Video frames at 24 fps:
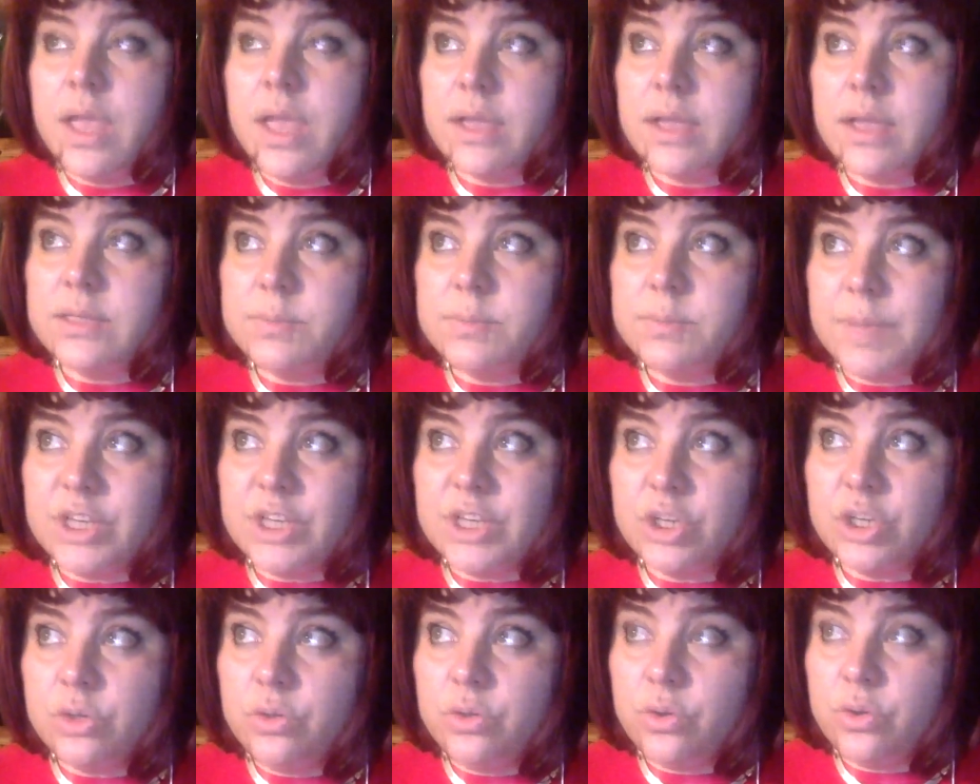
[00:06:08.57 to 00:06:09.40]

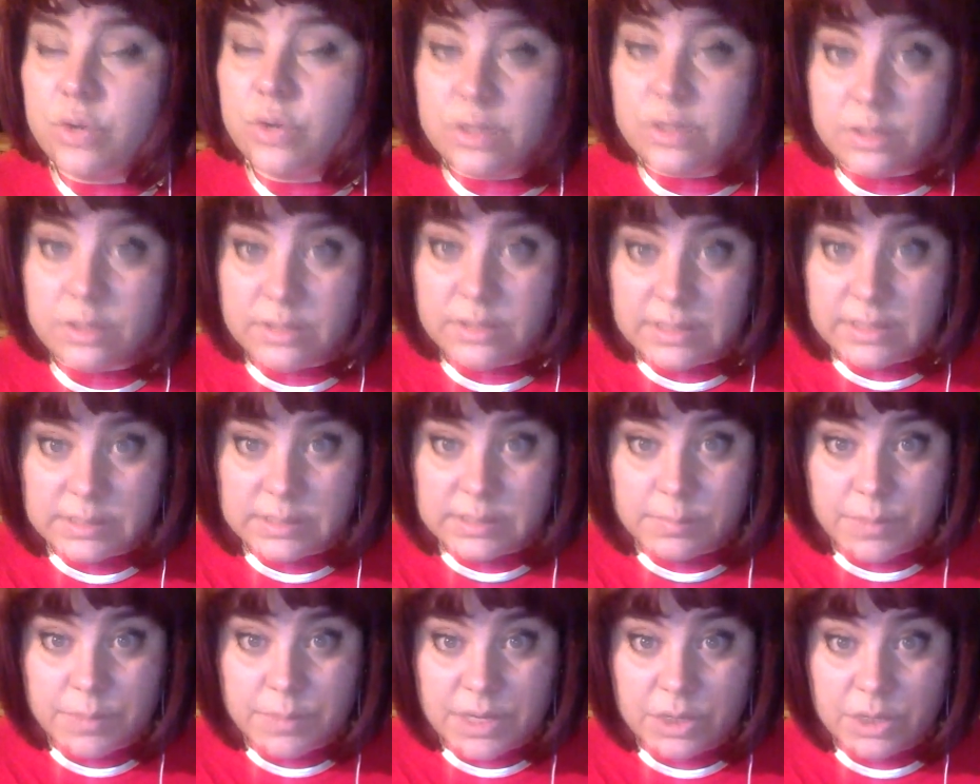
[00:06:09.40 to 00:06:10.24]
especially during this
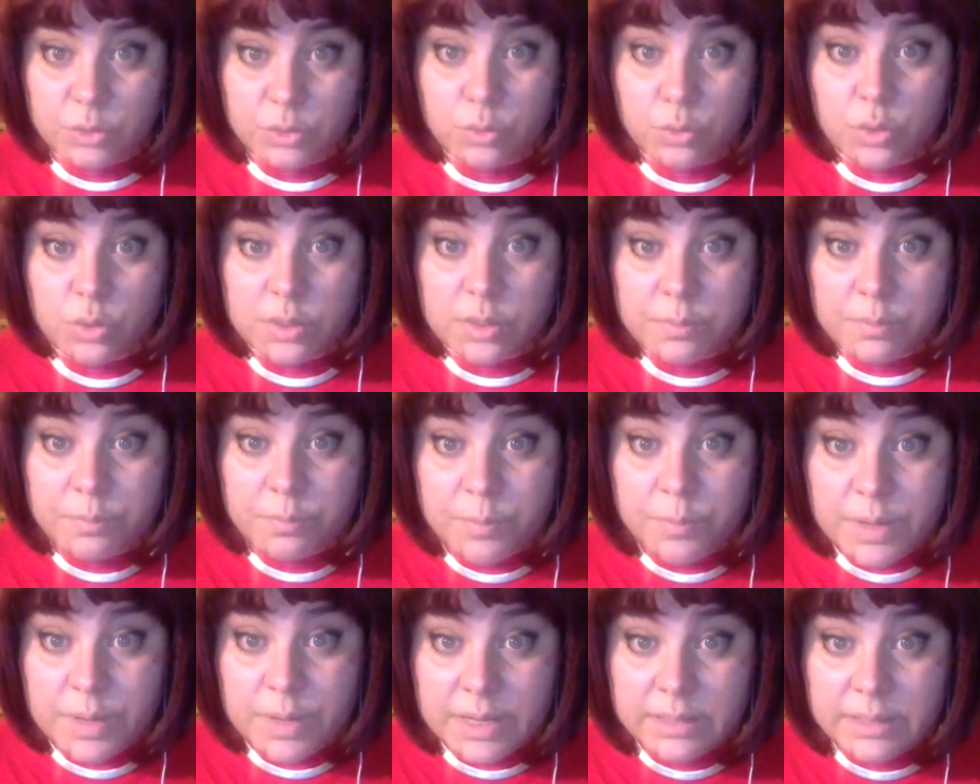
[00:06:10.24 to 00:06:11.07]
period, to
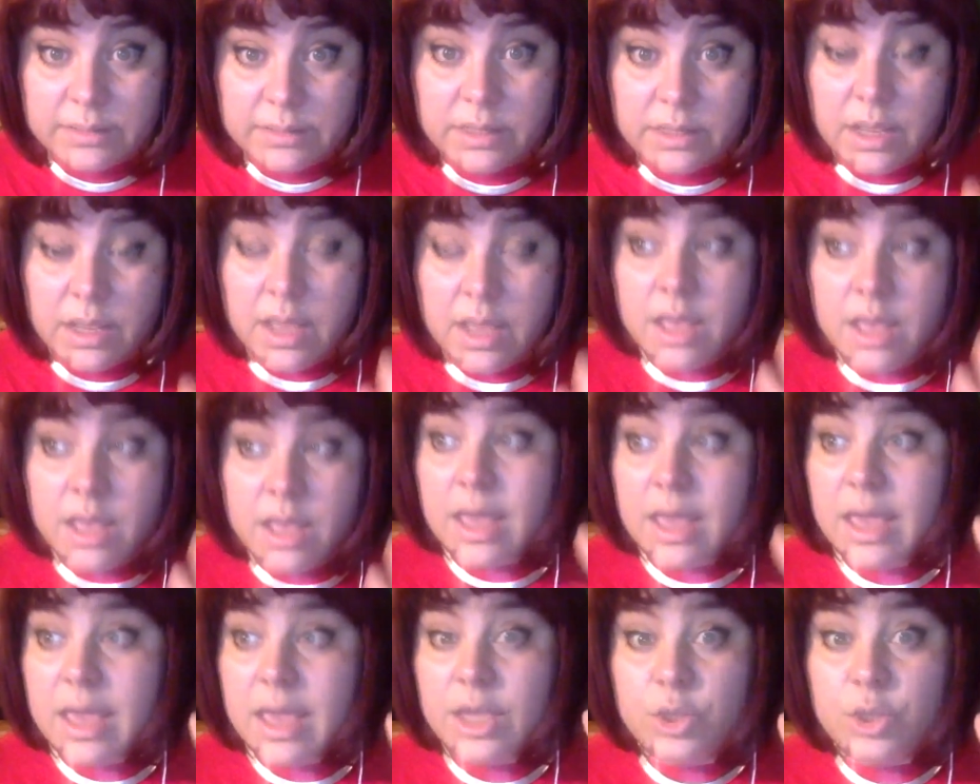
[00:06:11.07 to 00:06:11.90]
complete
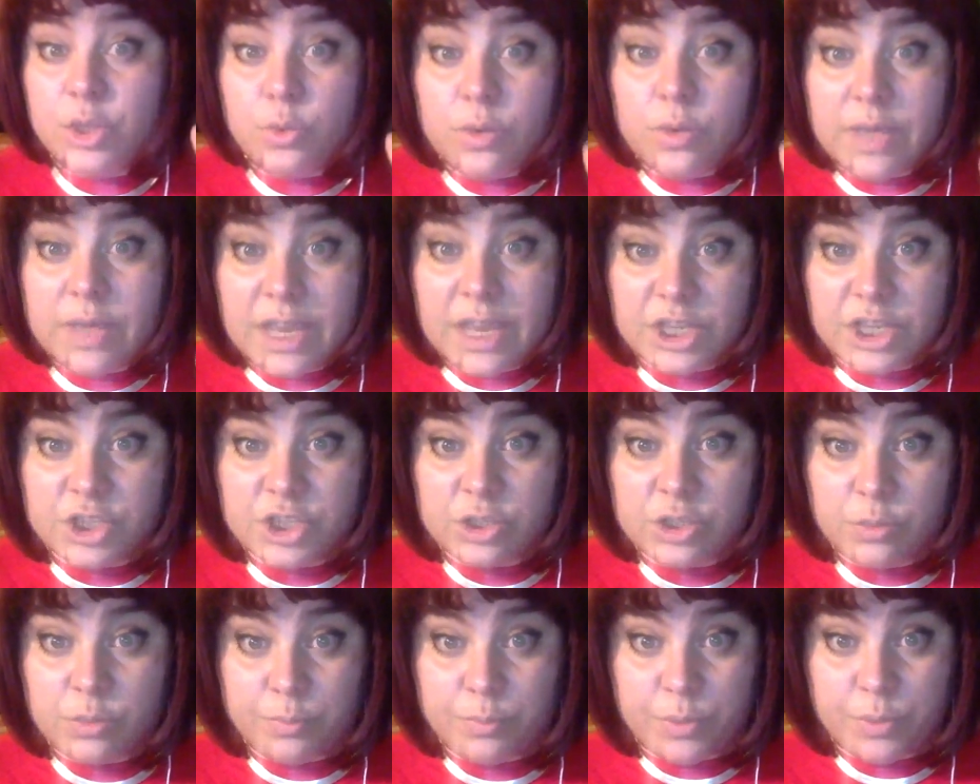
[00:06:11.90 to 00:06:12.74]

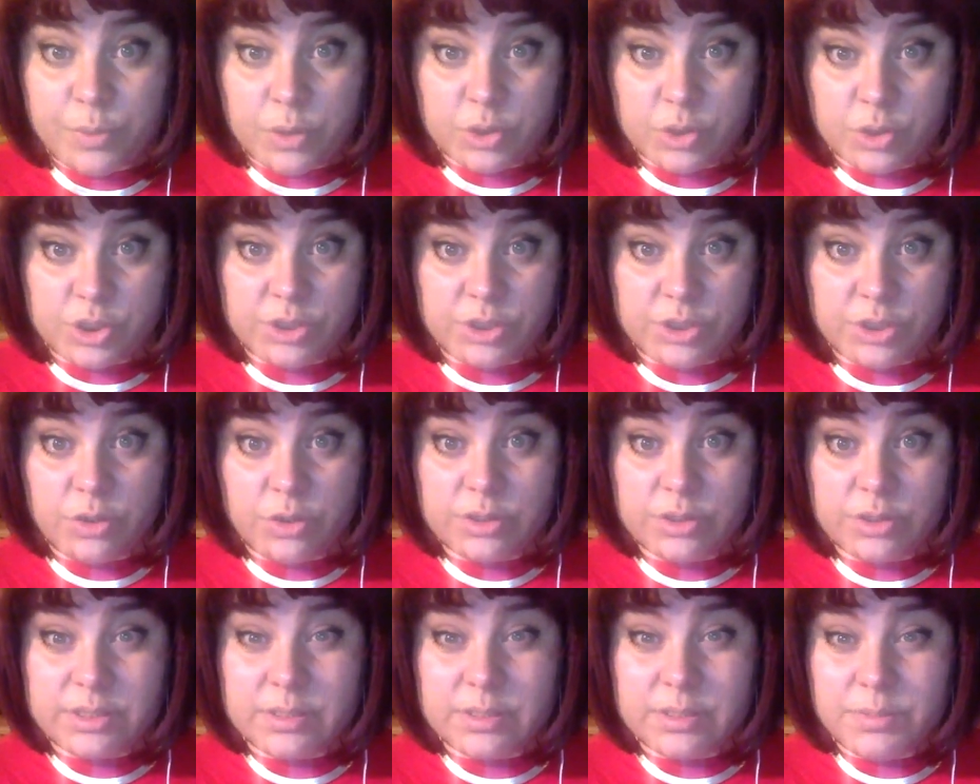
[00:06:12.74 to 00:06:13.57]
educational project
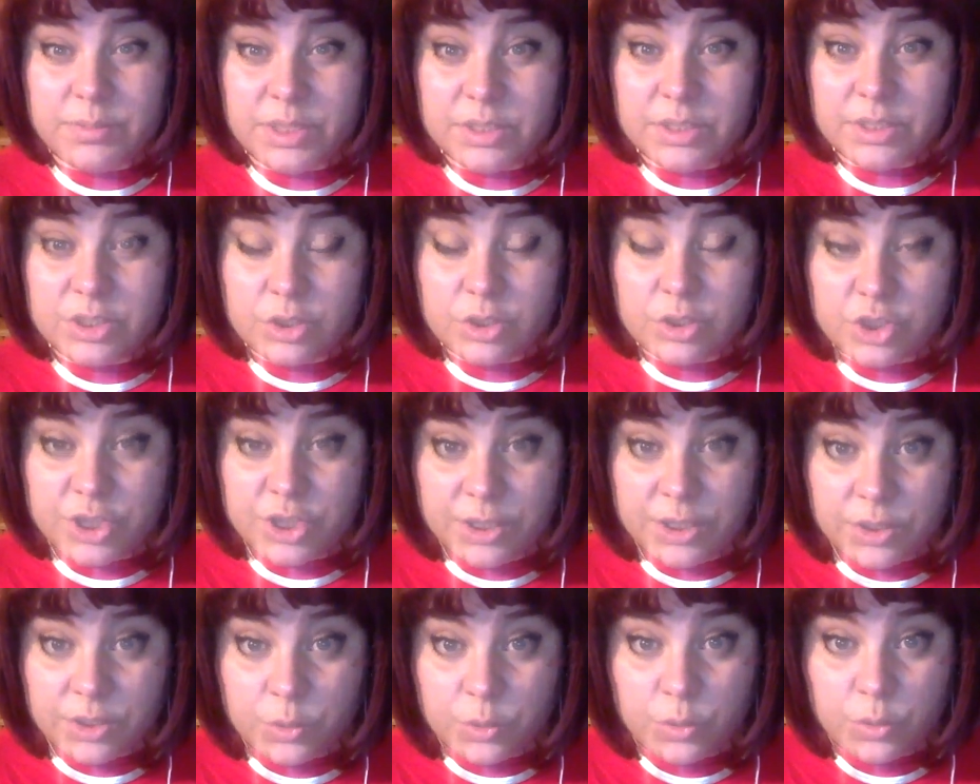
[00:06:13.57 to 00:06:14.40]
or something
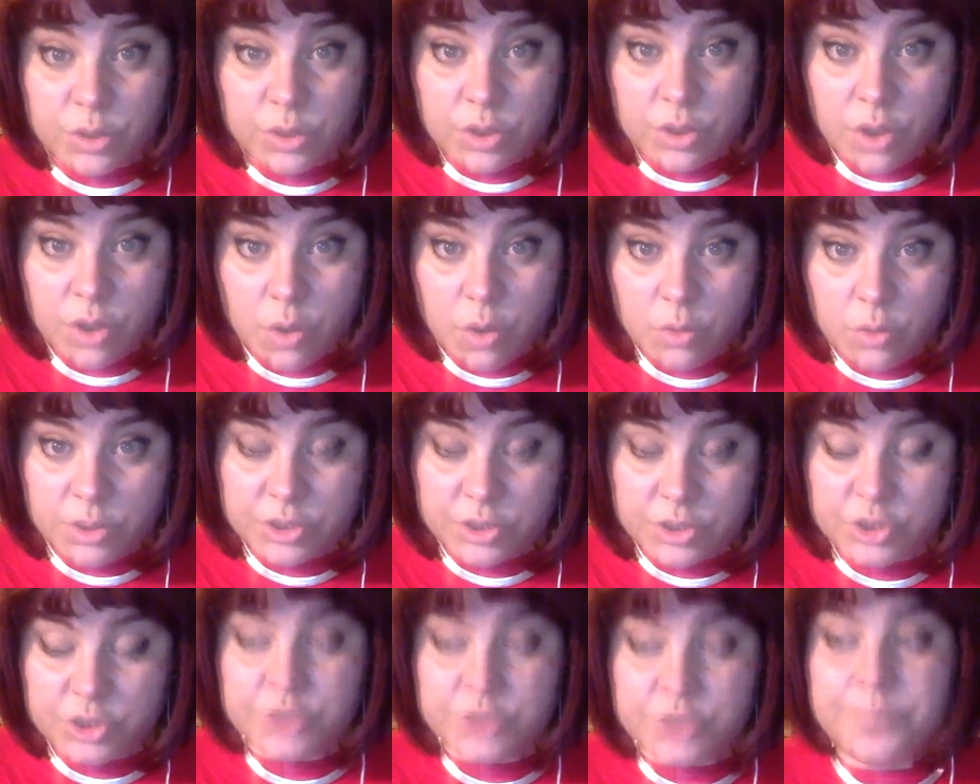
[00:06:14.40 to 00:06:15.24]
associated with
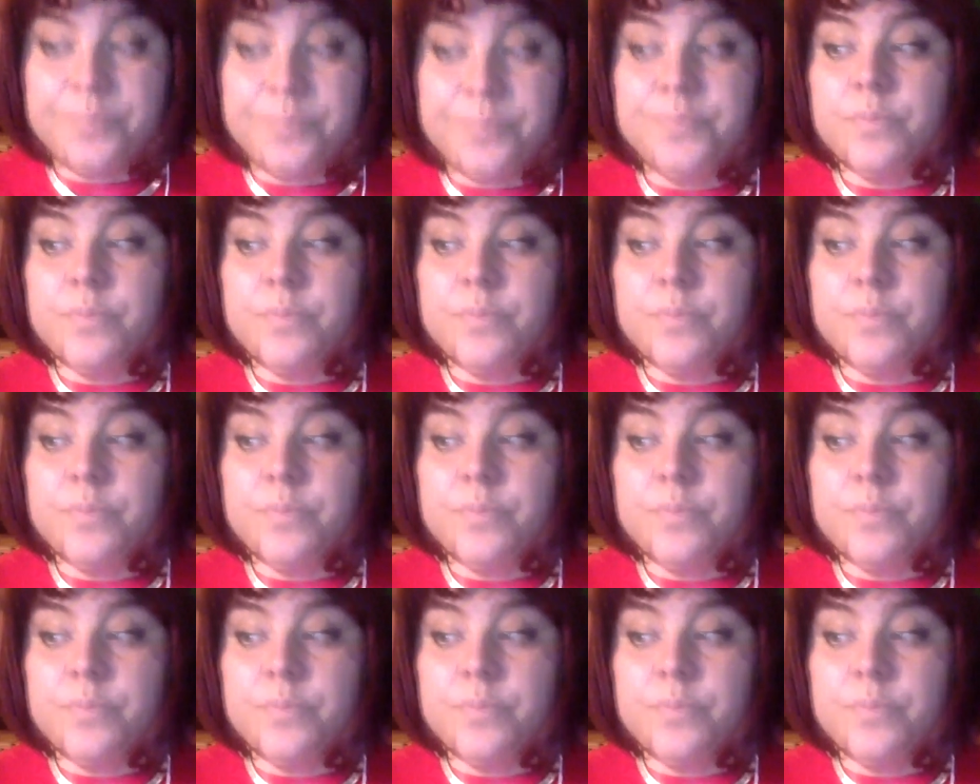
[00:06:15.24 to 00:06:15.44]
knowledge.